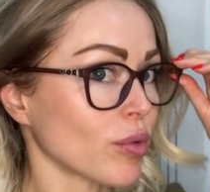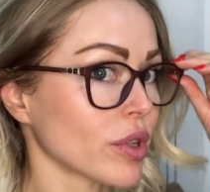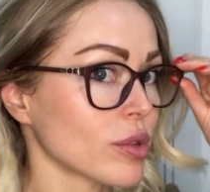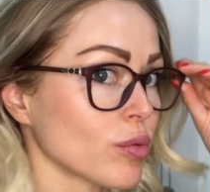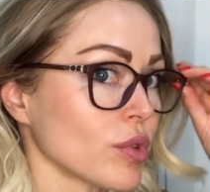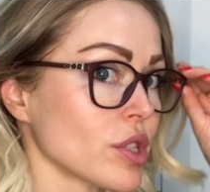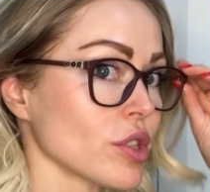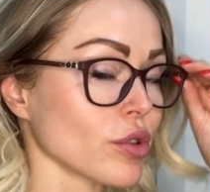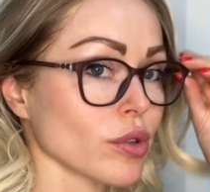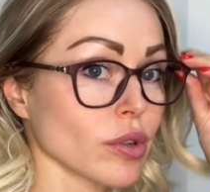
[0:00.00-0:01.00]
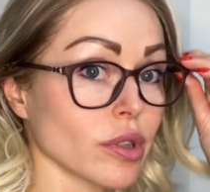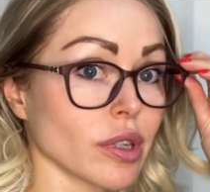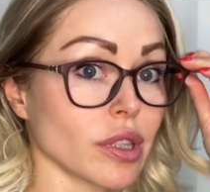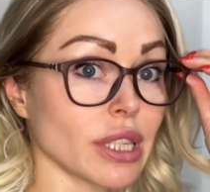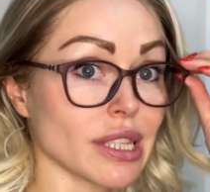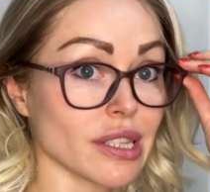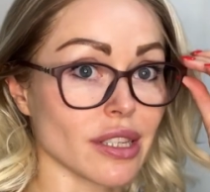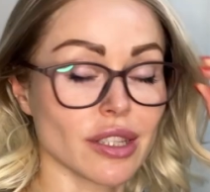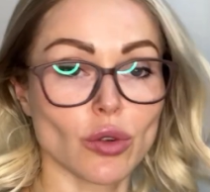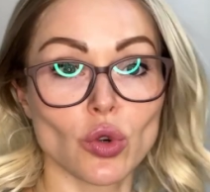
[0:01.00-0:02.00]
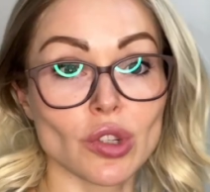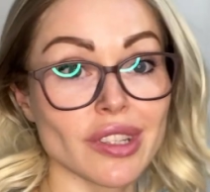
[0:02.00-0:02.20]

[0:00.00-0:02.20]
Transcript: well with your glasses or